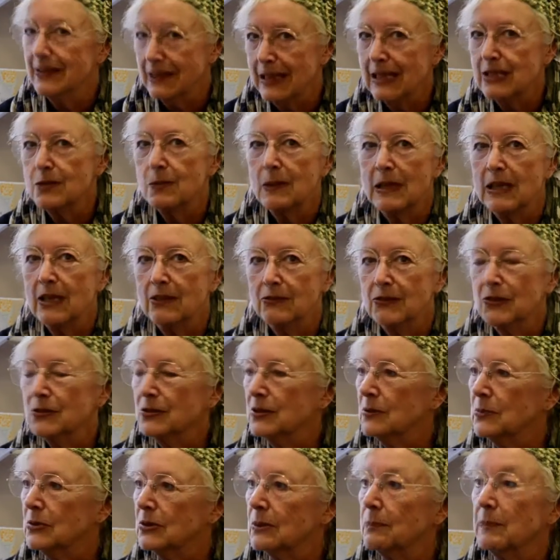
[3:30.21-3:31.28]
And that's why I
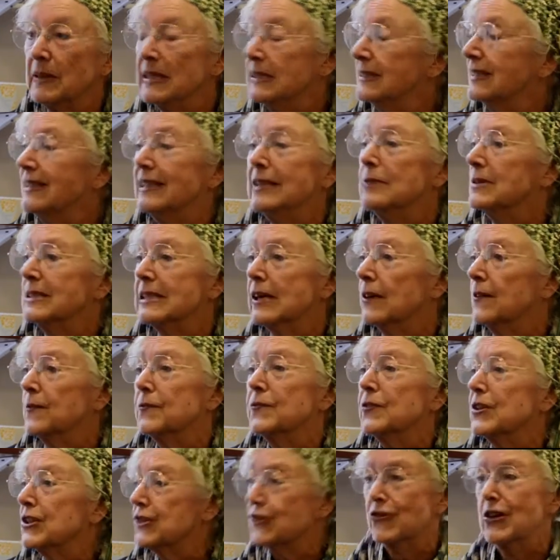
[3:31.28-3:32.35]
wrote the book. Basically, it was out
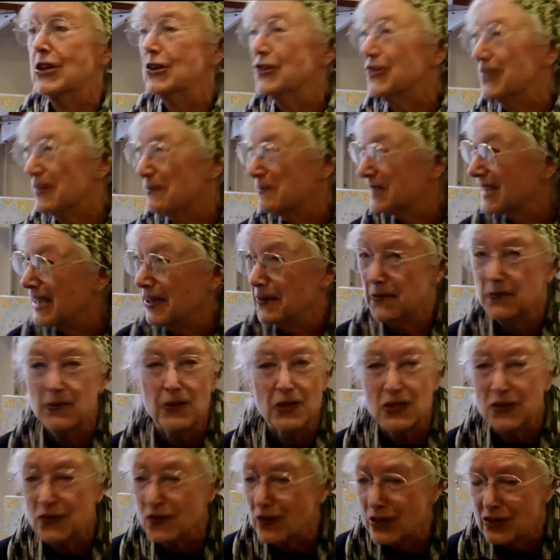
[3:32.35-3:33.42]
of frustration. It was out
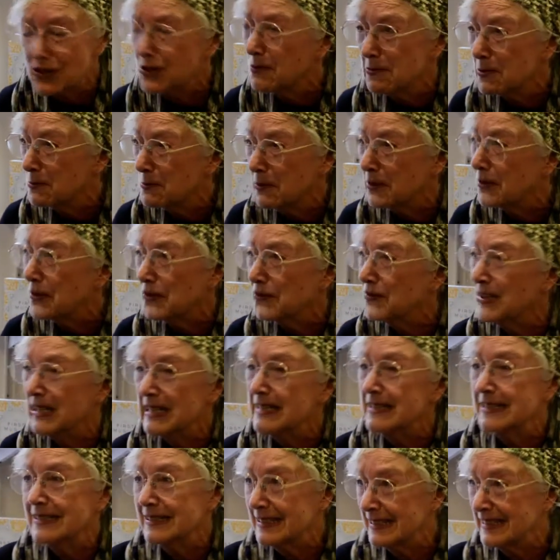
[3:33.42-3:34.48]
of frustration with what
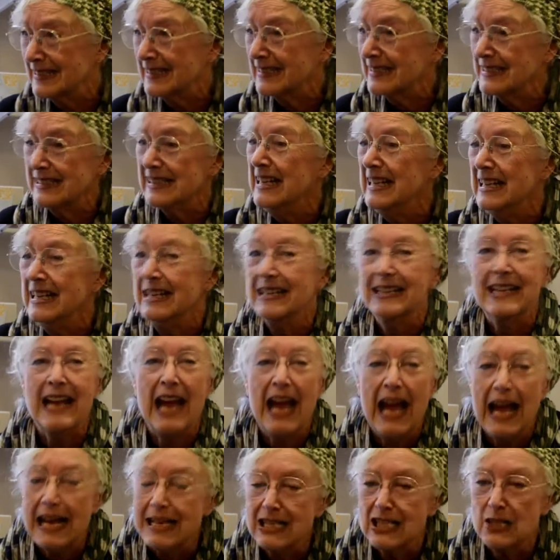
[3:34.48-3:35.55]
already exists.
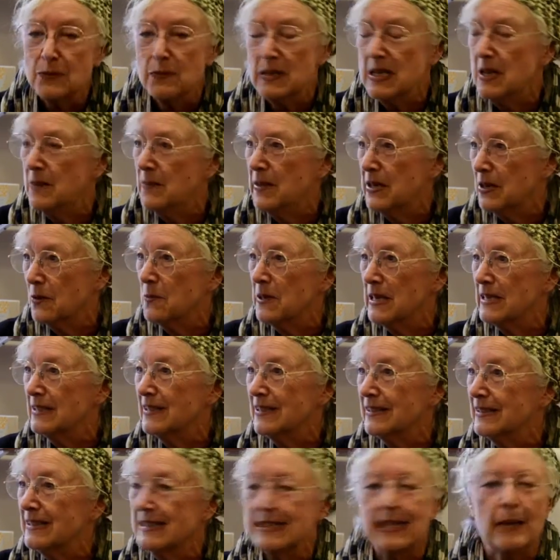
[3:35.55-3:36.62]
There has to be a better
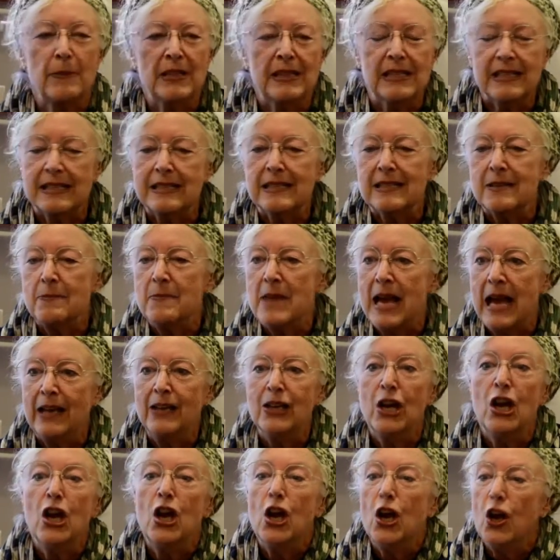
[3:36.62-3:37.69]
way than this. I mean, this is a
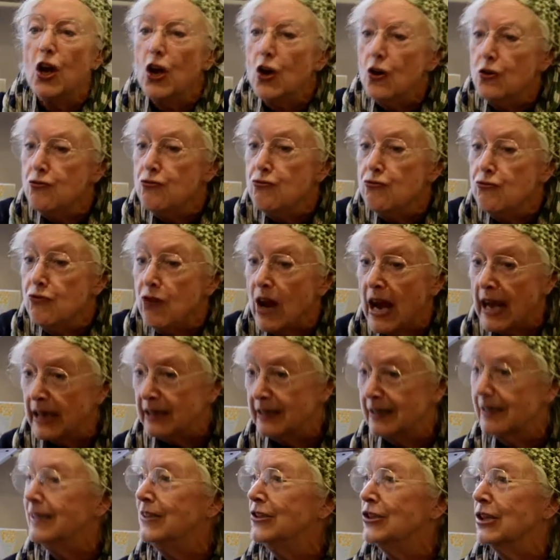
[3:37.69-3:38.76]
man who
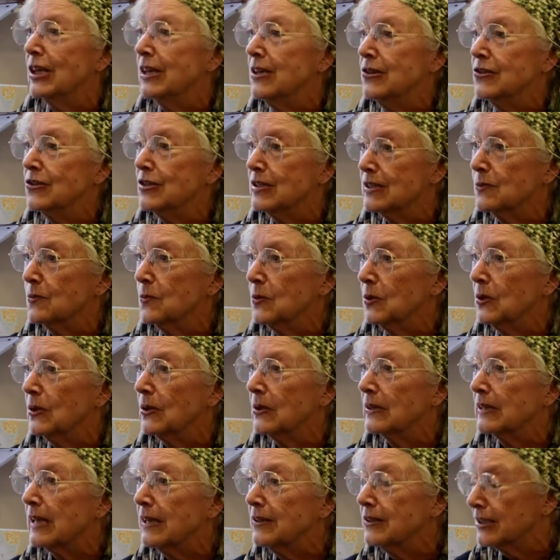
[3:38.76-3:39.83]
radically changed his
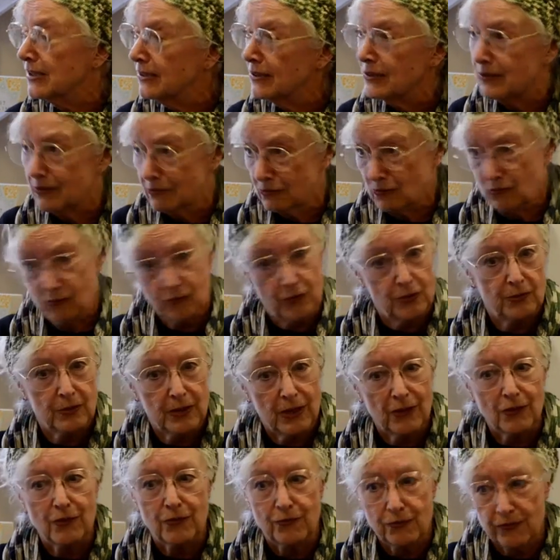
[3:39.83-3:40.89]
world, and
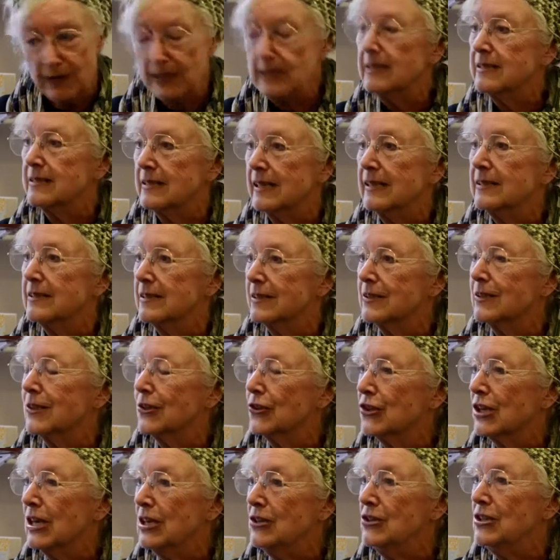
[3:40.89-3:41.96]
to a great extent is
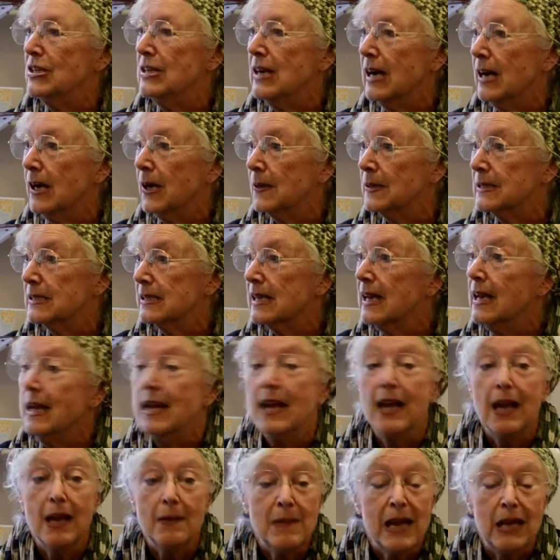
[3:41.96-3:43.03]
still changing ours.
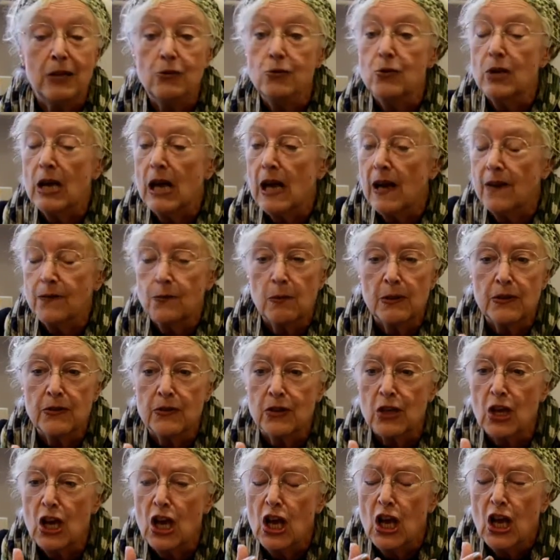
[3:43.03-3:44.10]
A man who carved one
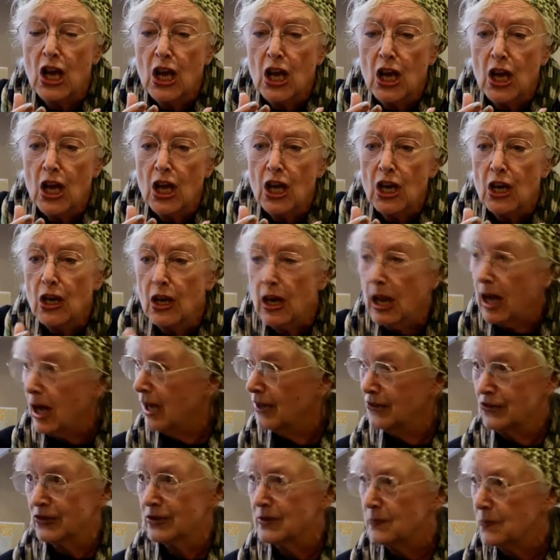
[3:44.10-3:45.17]
of the
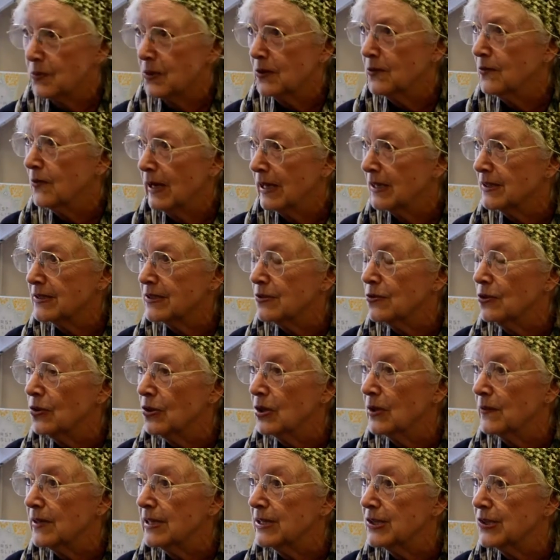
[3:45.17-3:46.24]
largest profiles in
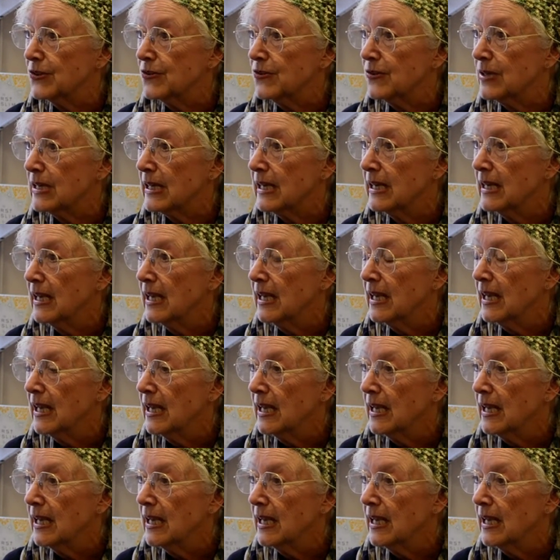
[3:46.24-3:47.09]
all of history.